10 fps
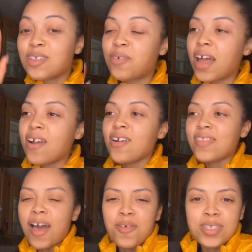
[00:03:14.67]
I heard
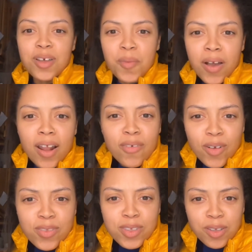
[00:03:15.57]
that, I was like, oh my God, I've heard
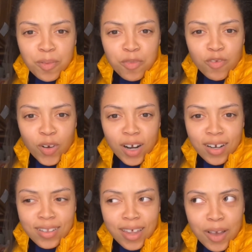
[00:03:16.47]
this song before.
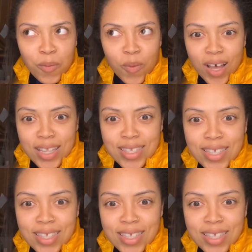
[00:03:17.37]
Like, what?